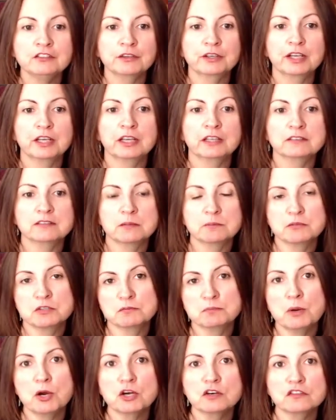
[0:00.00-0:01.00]
you can add some
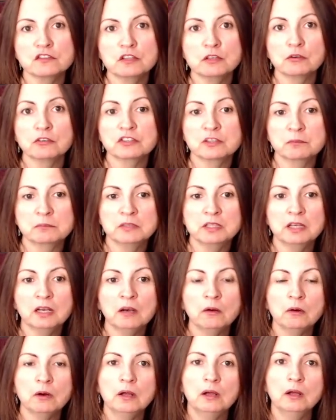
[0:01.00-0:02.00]
parsley or some
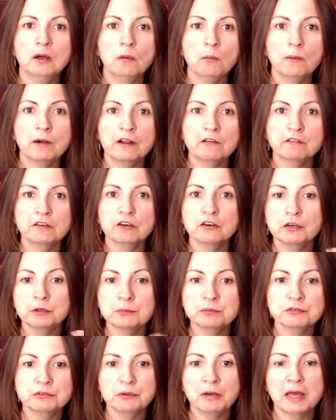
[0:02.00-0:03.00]
dill or whatever
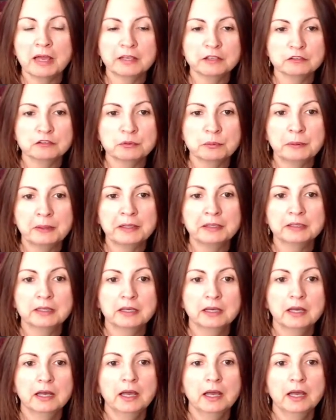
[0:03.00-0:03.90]
herbs you like to it.